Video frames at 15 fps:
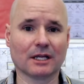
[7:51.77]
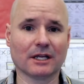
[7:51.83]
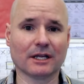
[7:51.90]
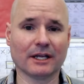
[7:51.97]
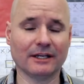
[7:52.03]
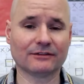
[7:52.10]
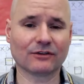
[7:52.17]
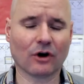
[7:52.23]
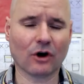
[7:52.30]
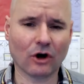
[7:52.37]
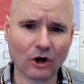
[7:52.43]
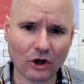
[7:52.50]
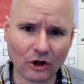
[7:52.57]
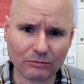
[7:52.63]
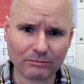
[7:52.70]
he's
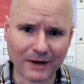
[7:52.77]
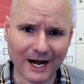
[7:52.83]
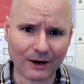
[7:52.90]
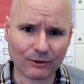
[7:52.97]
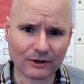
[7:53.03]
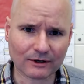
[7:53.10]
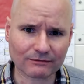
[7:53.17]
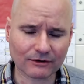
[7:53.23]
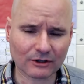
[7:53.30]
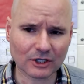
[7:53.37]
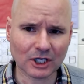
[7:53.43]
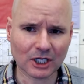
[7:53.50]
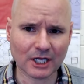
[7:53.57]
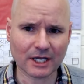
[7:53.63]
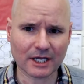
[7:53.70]
all-powerful,
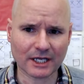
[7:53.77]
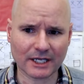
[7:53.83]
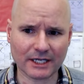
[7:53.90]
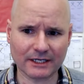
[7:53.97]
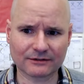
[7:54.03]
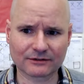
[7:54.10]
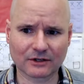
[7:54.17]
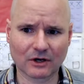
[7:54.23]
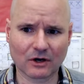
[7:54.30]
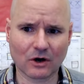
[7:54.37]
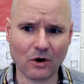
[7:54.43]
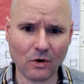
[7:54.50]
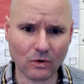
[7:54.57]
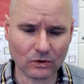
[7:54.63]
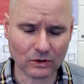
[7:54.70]
he's
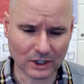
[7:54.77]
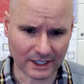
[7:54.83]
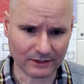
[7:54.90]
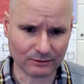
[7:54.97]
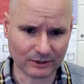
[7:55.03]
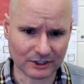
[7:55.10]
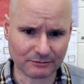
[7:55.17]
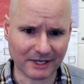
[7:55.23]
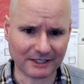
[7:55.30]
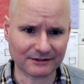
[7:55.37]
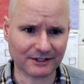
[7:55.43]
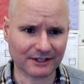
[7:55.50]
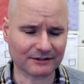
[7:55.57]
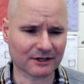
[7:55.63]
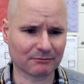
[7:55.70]
holy, which means
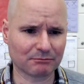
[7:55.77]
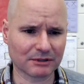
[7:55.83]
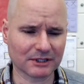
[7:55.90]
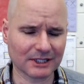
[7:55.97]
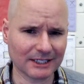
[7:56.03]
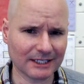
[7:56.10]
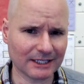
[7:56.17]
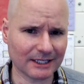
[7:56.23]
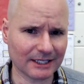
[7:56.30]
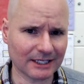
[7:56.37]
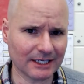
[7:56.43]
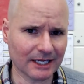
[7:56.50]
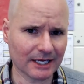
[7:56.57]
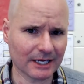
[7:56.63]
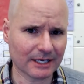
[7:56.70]
he's
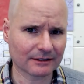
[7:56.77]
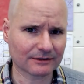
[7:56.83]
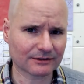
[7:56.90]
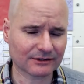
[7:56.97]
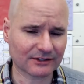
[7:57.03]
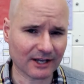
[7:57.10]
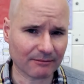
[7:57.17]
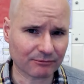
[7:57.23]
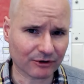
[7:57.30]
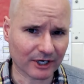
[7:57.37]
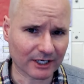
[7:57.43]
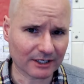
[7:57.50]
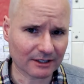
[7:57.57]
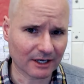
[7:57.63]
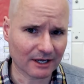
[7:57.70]
completely
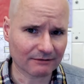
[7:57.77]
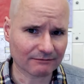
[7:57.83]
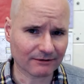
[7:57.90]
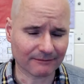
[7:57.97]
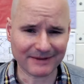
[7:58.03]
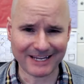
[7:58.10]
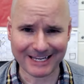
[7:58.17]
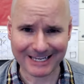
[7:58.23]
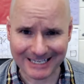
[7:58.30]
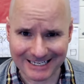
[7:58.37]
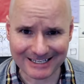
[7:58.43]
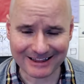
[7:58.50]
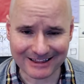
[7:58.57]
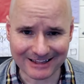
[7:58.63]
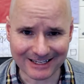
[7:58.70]
separate from
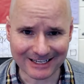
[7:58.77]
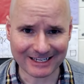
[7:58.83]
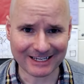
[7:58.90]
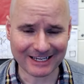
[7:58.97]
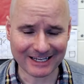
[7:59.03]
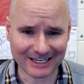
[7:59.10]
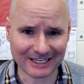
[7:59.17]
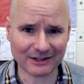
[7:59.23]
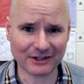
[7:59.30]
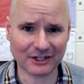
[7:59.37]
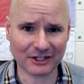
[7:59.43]
anything in the